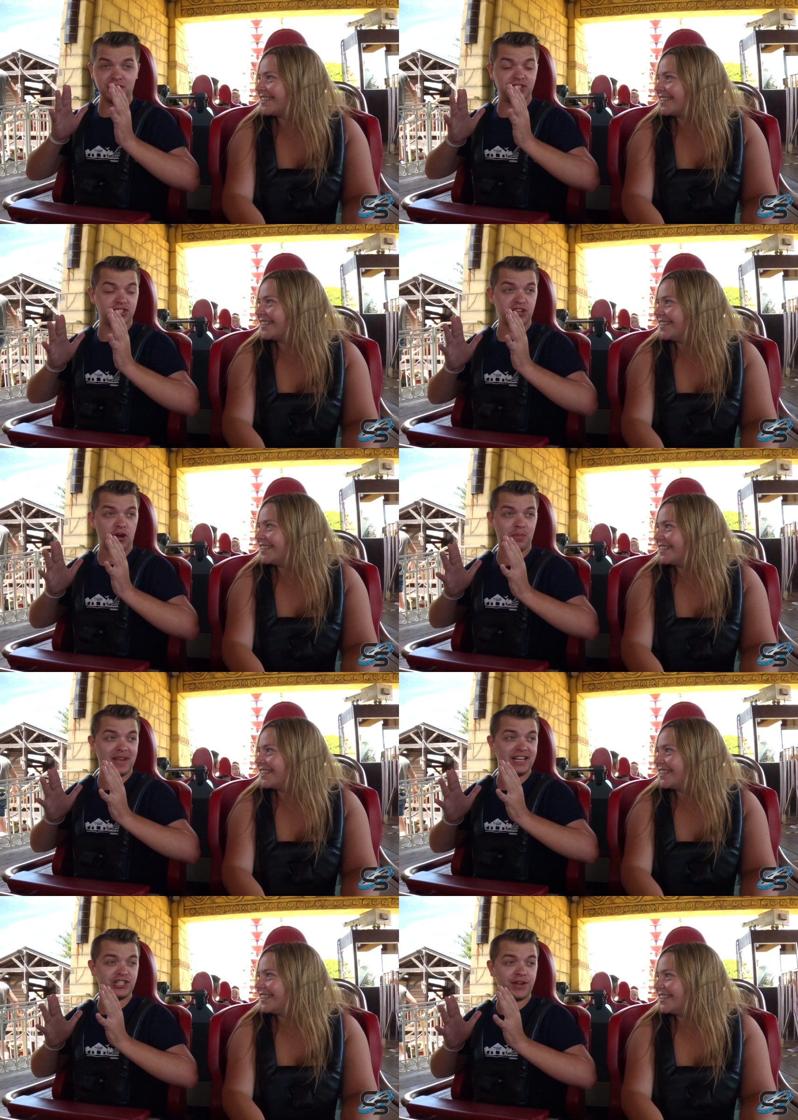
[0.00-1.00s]
Speaker 1: was so
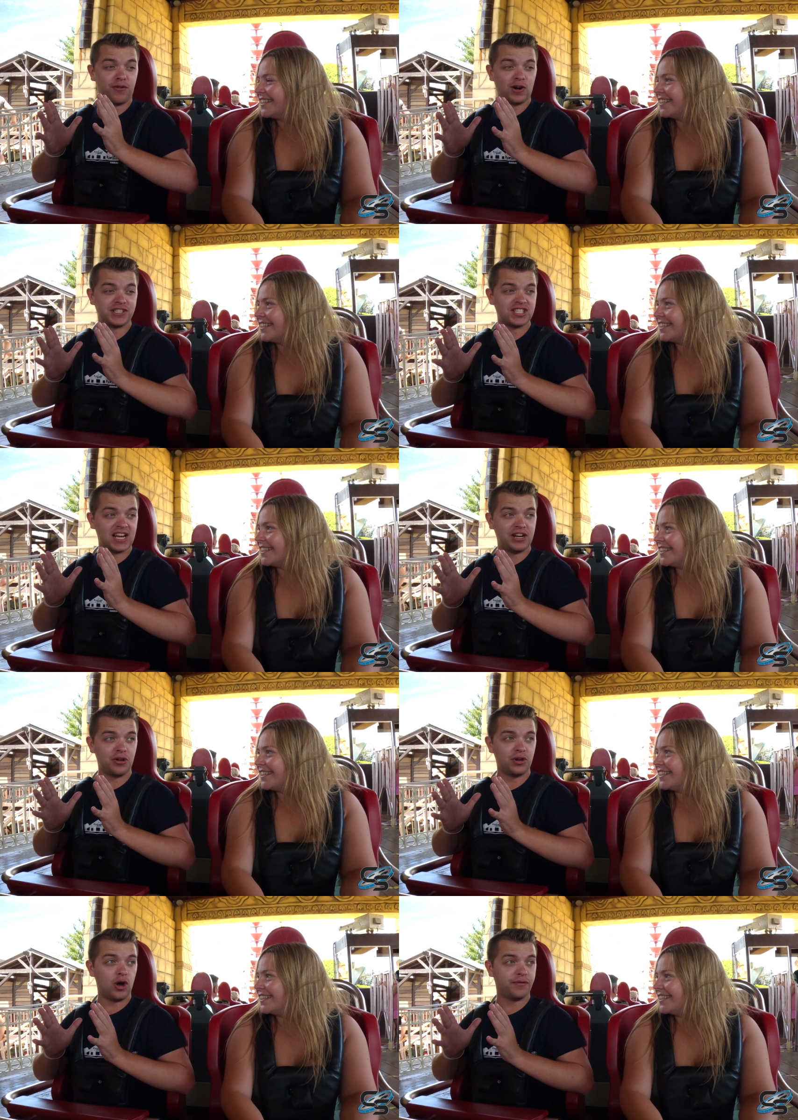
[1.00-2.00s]
many G-forces, and I
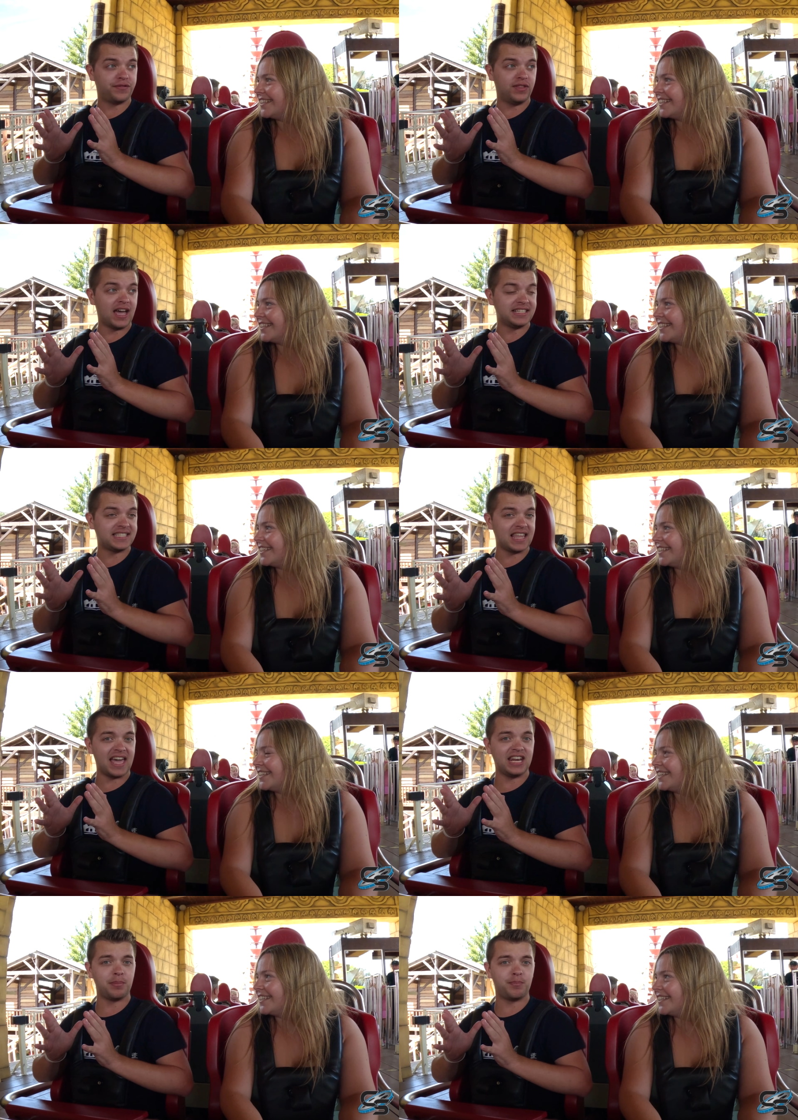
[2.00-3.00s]
don't know if I say
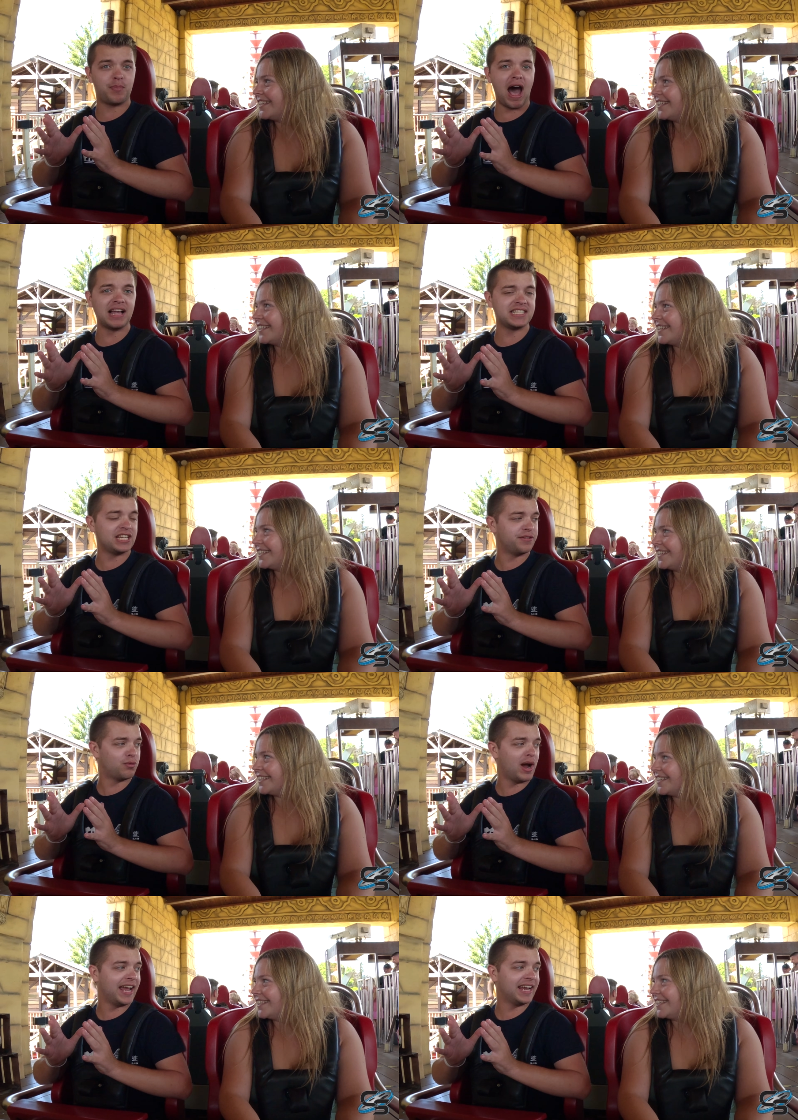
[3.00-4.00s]
that in a positive
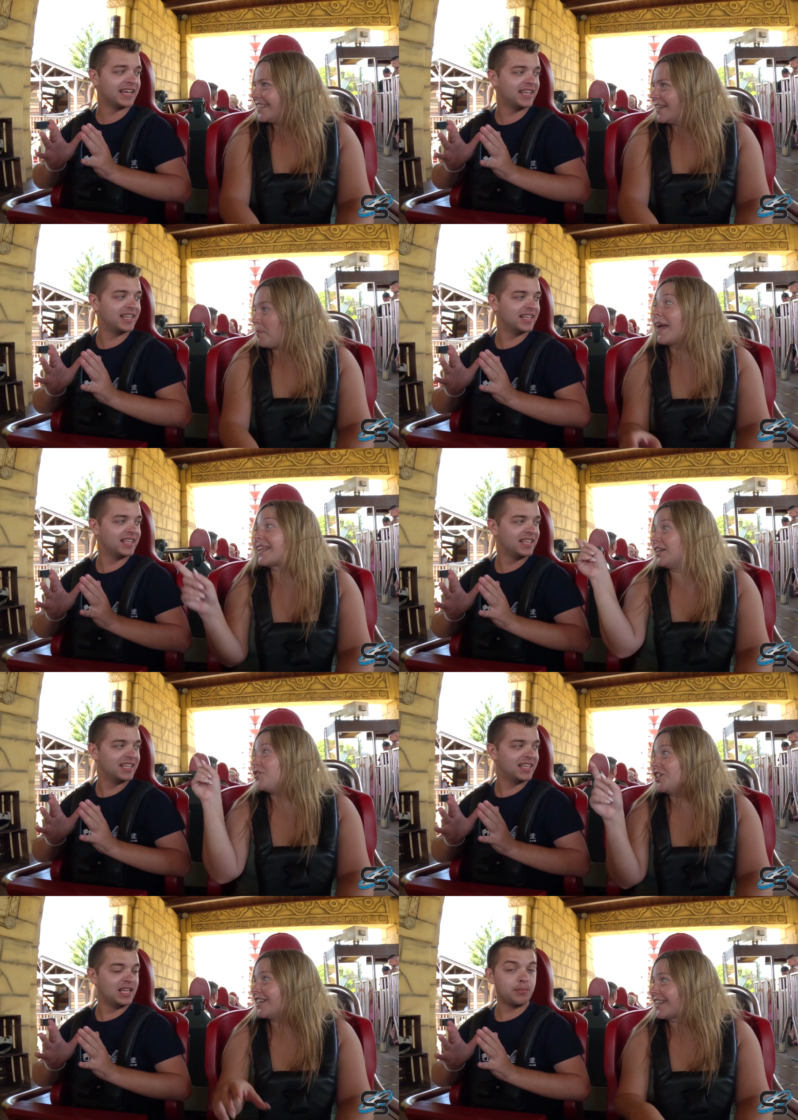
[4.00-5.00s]
way.
Speaker 2: Positive
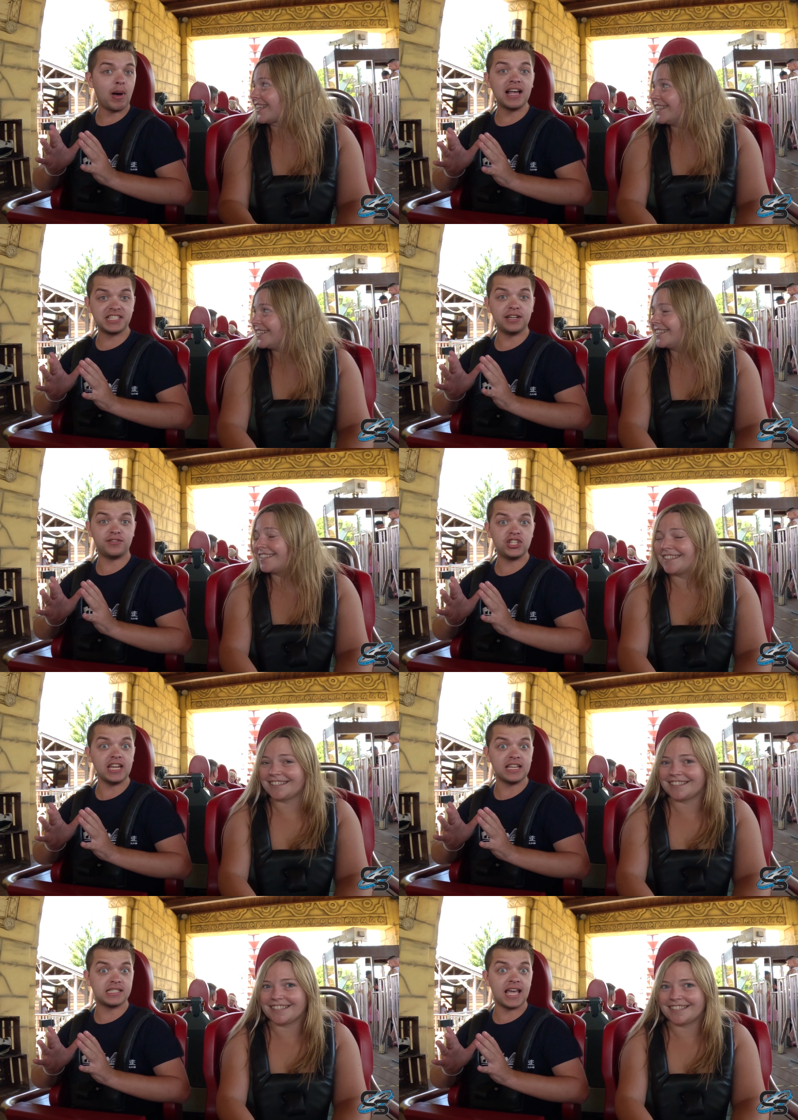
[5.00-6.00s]
G's.
Speaker 1: Positive
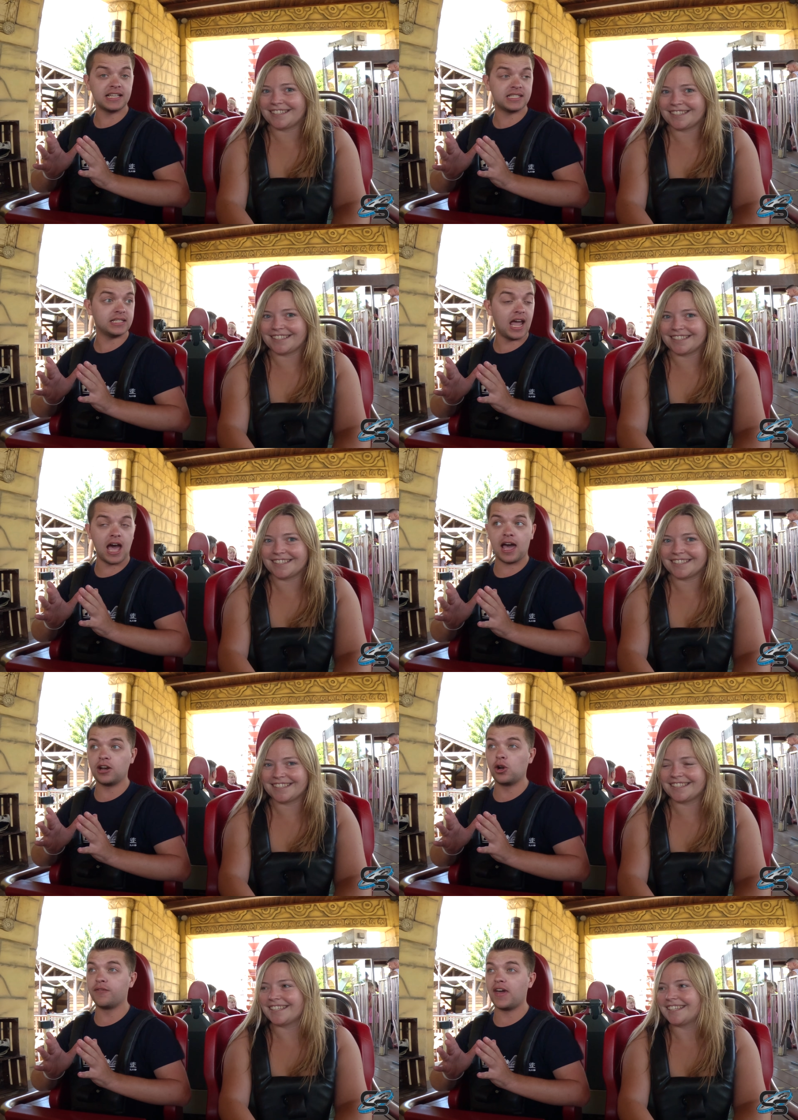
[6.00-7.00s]
G's. That's, yeah, I
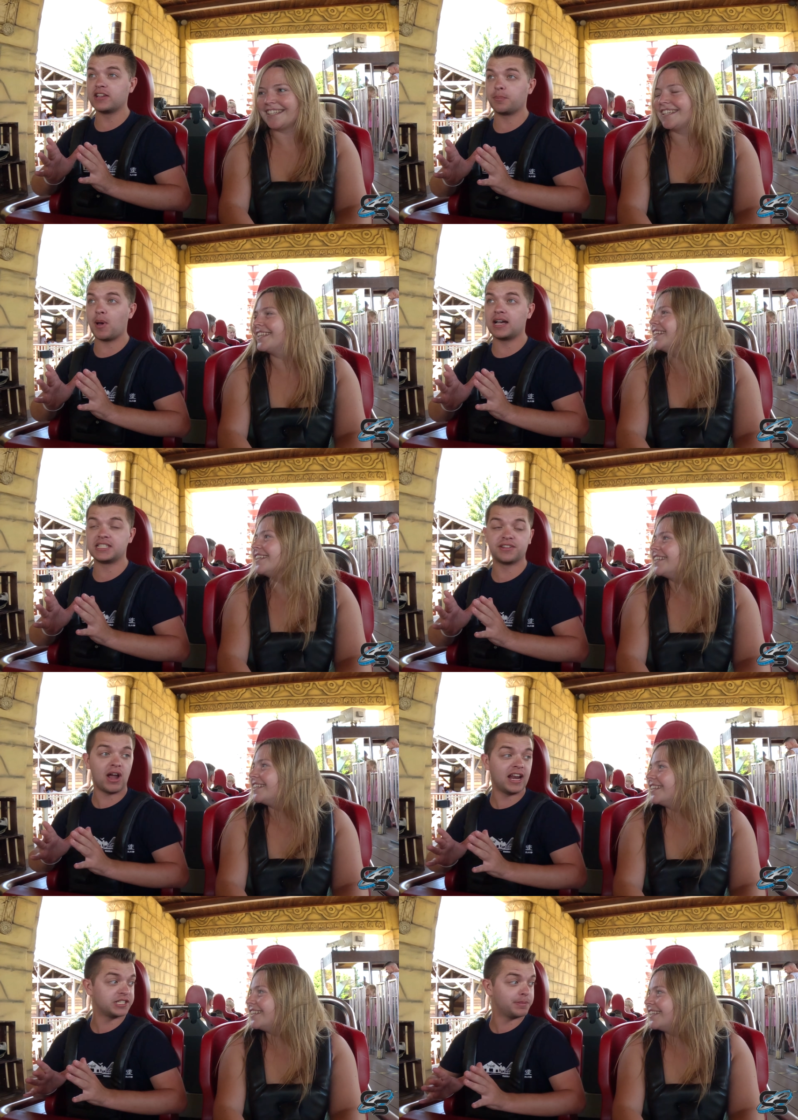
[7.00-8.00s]
don't know if that was a positive
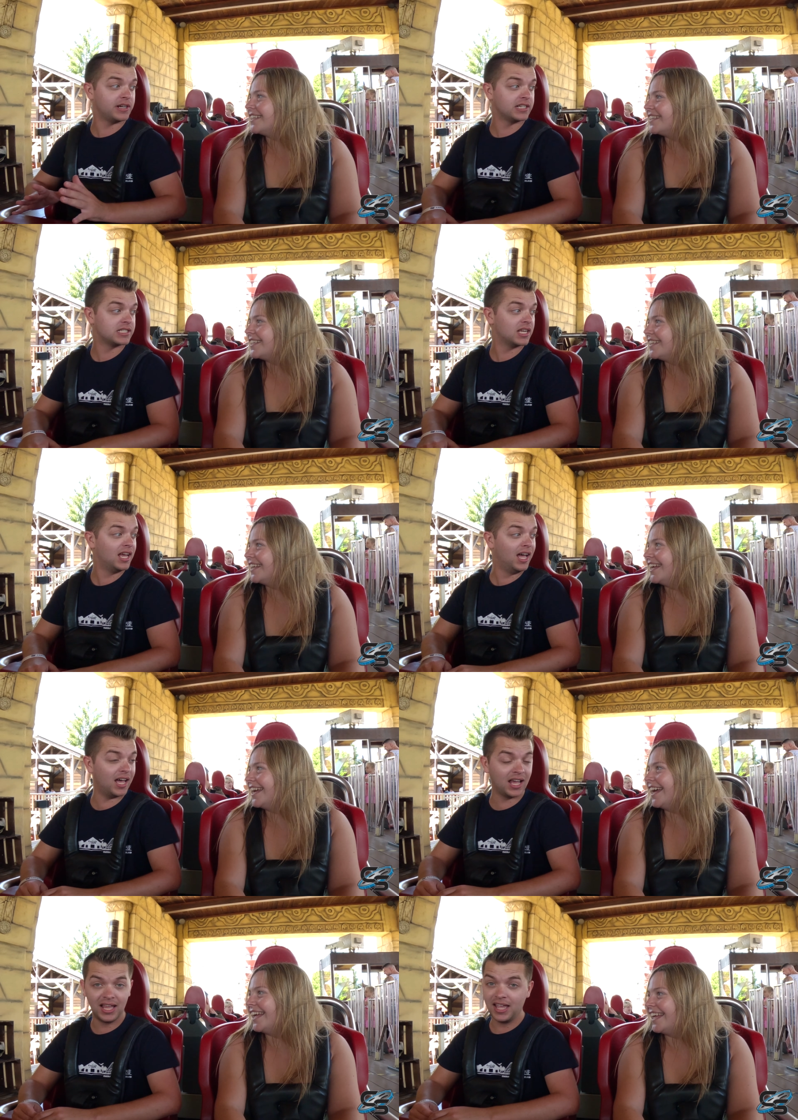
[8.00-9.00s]
ride experience.
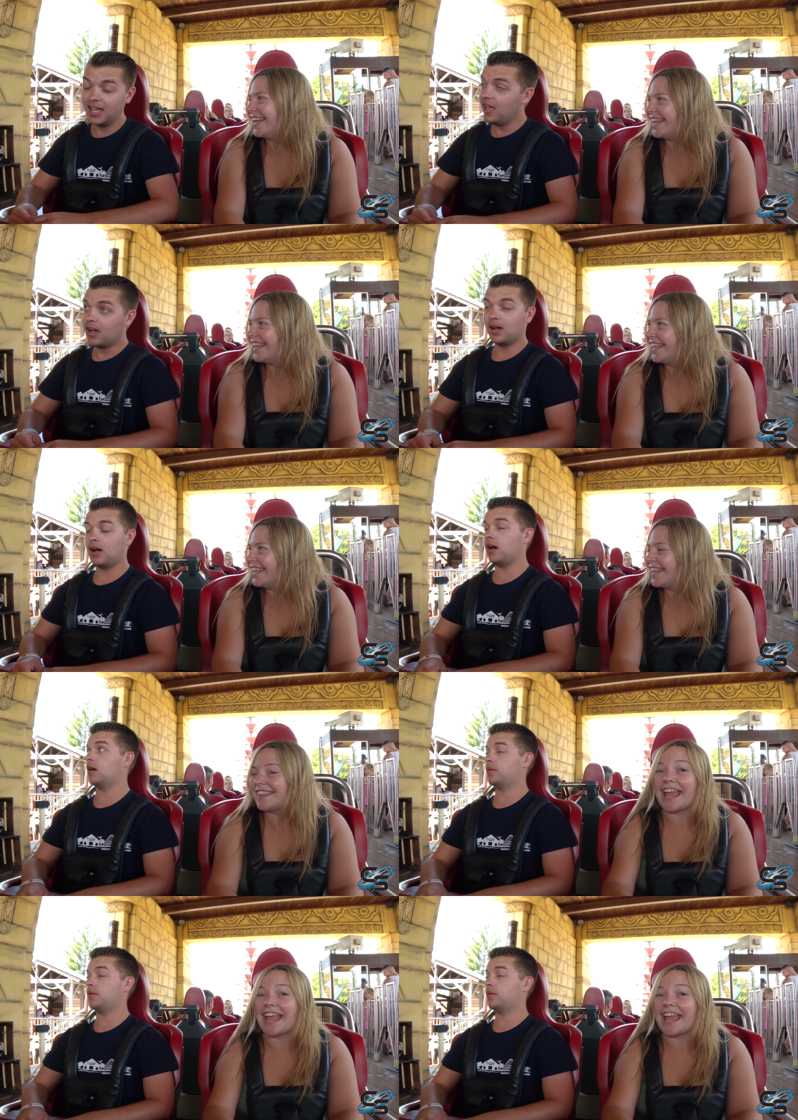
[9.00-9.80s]
Speaker 2: oh,